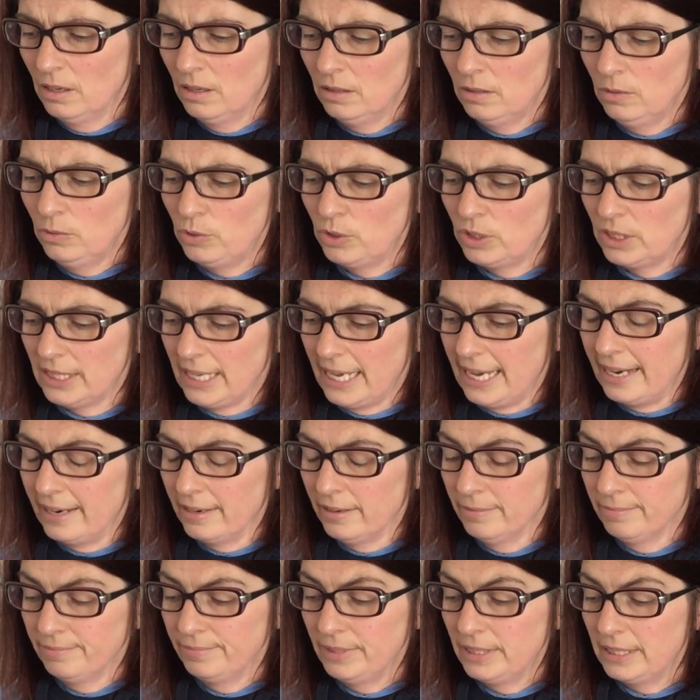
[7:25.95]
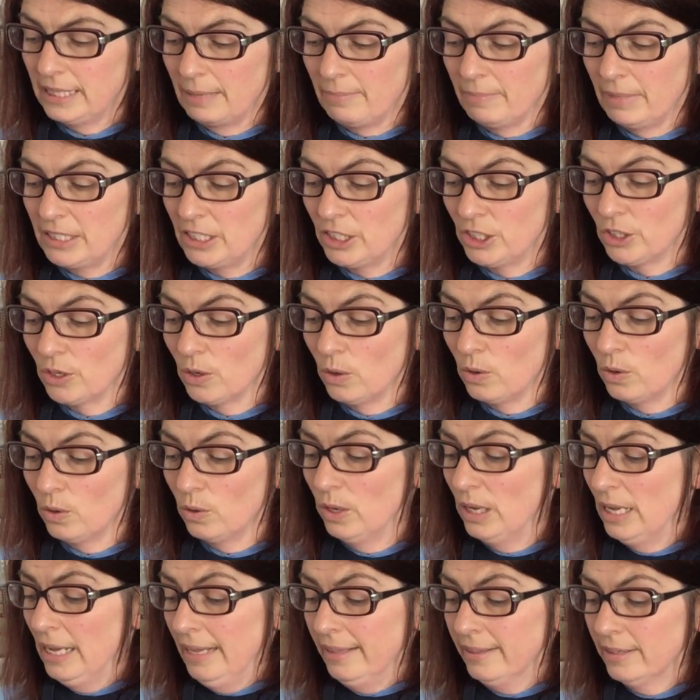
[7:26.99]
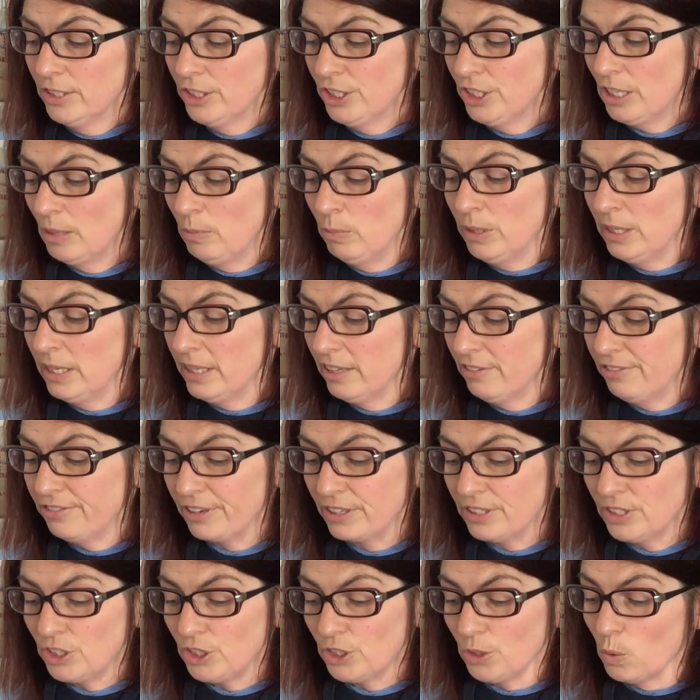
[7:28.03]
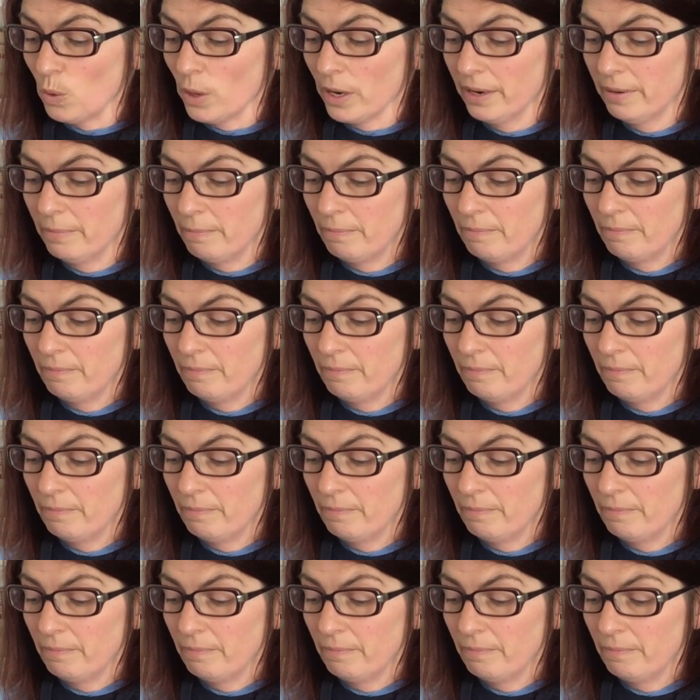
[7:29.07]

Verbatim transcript: Oh dear, said Mrs. Coco, there's someone at the front door.